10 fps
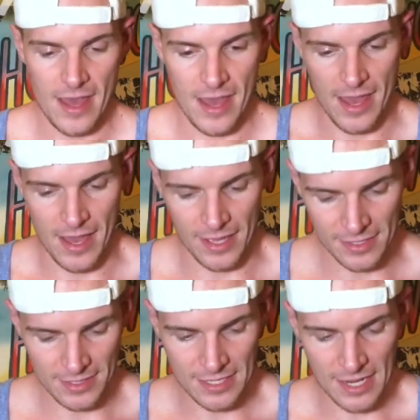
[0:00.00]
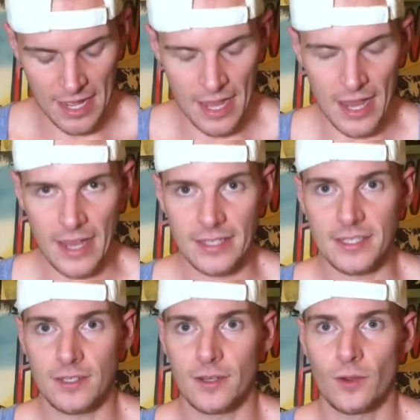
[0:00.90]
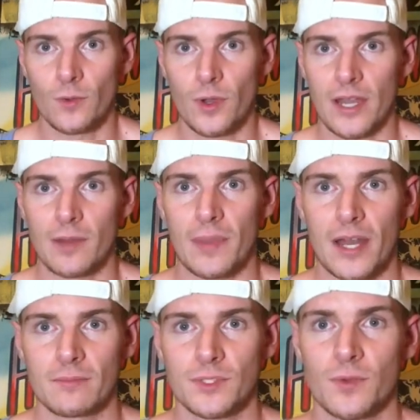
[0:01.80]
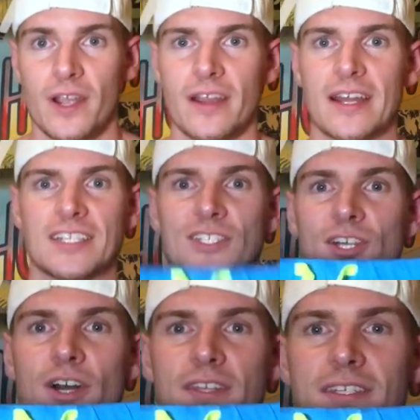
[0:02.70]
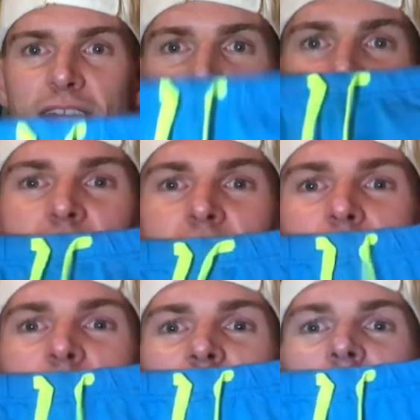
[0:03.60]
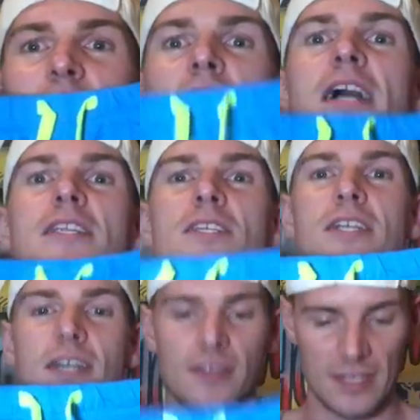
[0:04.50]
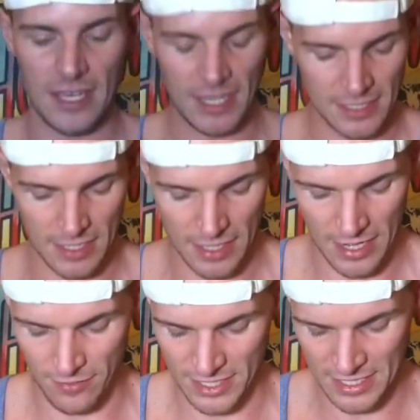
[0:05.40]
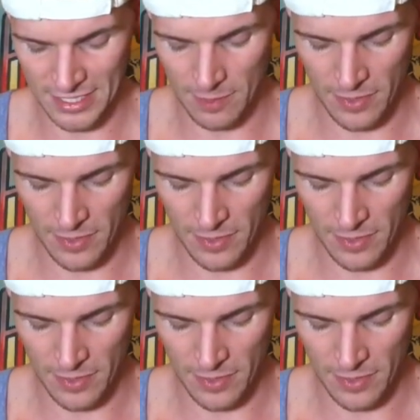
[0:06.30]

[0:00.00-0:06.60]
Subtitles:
and I didn't know what kind of bottoms to wear, and I saw these on Amazon, and I was like, I need these. And I resisted